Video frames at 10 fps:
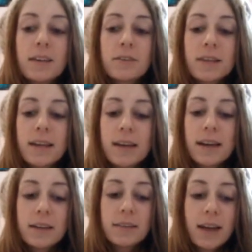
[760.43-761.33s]
So yeah,
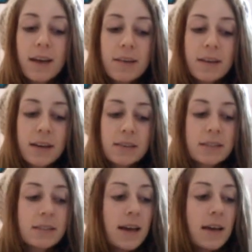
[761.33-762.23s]
I didn't really have anything else
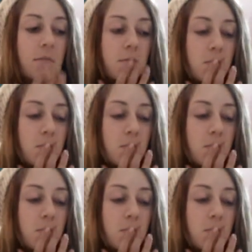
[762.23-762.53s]
to say.